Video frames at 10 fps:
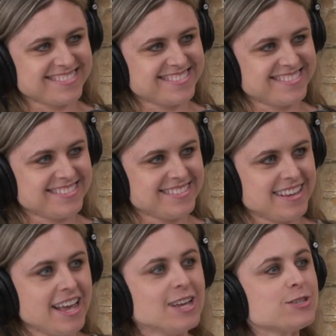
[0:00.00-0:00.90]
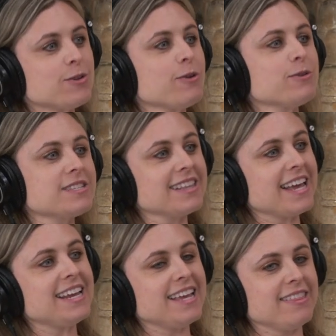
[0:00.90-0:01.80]
Nah. So there was a
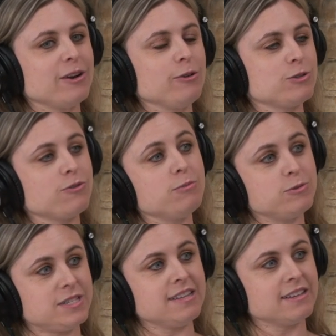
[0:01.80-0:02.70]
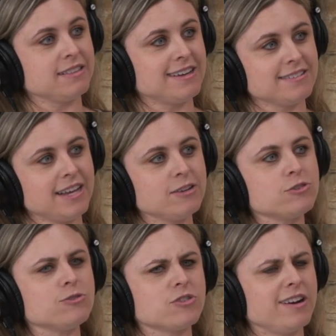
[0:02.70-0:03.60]
lady in there who was from New Zealand last night.
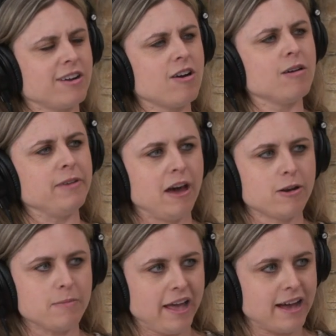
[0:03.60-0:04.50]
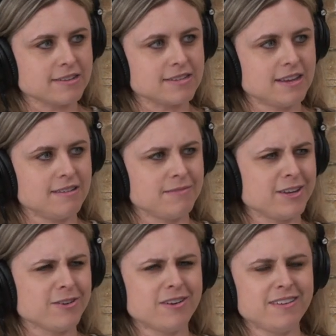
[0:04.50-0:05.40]
She's trying to call me out on my accent. I'm like,
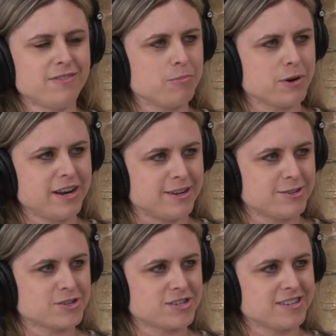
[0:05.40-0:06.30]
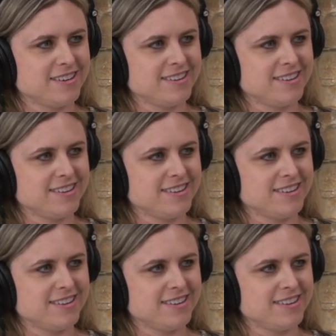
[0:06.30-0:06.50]
you're not even British.